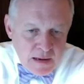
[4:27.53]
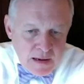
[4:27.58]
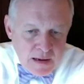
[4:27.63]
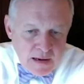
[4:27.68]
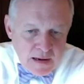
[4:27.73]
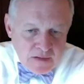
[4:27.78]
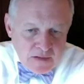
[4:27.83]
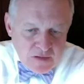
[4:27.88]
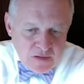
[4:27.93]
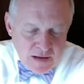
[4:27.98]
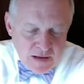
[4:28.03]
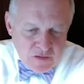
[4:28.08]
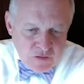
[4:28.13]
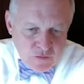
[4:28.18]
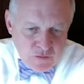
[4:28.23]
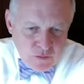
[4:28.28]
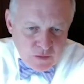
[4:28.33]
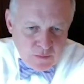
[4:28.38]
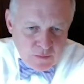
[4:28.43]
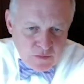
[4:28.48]
It's that
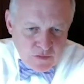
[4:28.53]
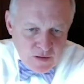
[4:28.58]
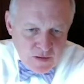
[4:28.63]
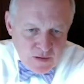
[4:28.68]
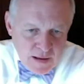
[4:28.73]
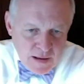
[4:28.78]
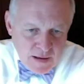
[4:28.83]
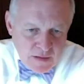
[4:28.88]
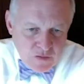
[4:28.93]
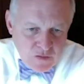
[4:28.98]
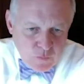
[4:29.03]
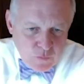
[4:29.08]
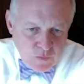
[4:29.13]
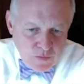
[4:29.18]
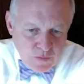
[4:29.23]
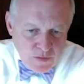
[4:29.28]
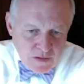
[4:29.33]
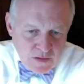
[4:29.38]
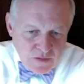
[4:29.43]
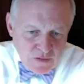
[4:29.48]
circumstance where
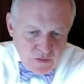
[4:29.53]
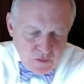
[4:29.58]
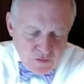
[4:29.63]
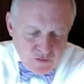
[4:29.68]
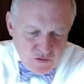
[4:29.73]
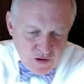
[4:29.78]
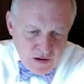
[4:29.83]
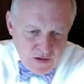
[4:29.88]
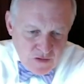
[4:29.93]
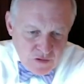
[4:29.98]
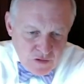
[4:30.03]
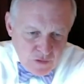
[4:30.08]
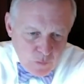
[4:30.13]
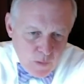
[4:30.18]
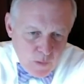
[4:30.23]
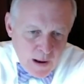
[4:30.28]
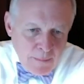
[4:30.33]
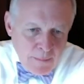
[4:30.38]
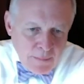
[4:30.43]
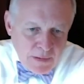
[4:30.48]
things are changing
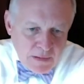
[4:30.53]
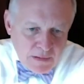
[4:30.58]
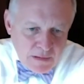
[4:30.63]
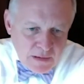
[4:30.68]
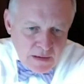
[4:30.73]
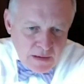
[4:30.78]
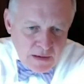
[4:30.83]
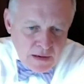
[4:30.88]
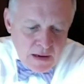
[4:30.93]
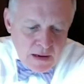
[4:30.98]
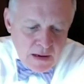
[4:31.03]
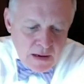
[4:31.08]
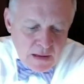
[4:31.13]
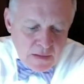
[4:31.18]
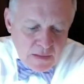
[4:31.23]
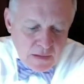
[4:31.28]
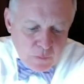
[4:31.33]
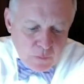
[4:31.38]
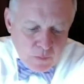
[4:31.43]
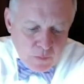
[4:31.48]
rapidly
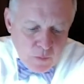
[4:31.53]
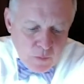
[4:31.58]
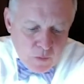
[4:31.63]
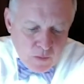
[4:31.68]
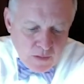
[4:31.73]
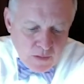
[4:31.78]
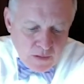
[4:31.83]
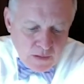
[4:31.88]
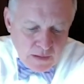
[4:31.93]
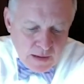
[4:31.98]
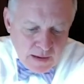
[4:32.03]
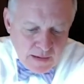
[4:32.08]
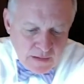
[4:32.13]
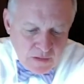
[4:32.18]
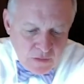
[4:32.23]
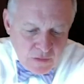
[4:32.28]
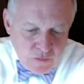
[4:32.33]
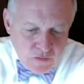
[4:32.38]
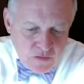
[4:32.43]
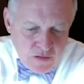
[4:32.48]
that we're more inclined to
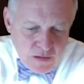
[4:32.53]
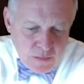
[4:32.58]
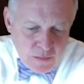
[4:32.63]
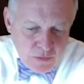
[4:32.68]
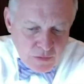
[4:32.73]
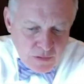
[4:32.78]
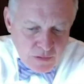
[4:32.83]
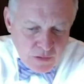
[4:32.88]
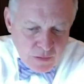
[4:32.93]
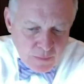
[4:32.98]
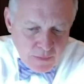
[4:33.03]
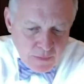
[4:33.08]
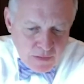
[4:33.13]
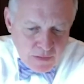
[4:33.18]
use chemotherapy.